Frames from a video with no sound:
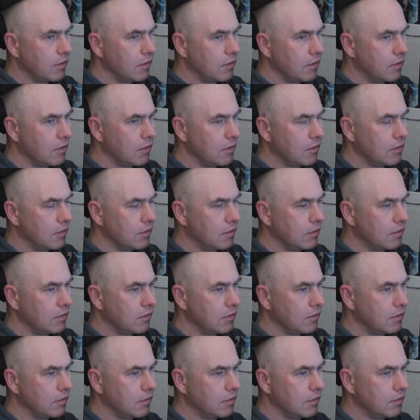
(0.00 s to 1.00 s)

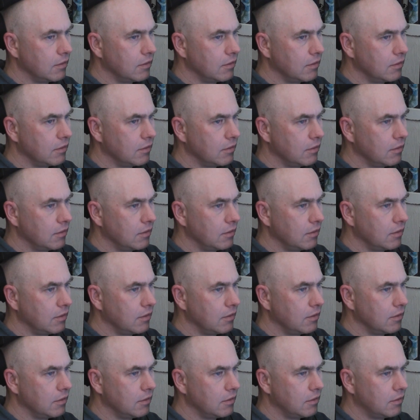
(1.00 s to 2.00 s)

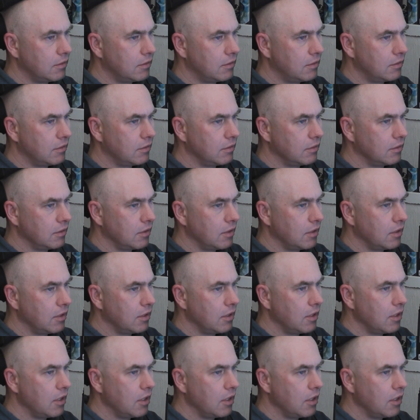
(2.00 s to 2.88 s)
(silent)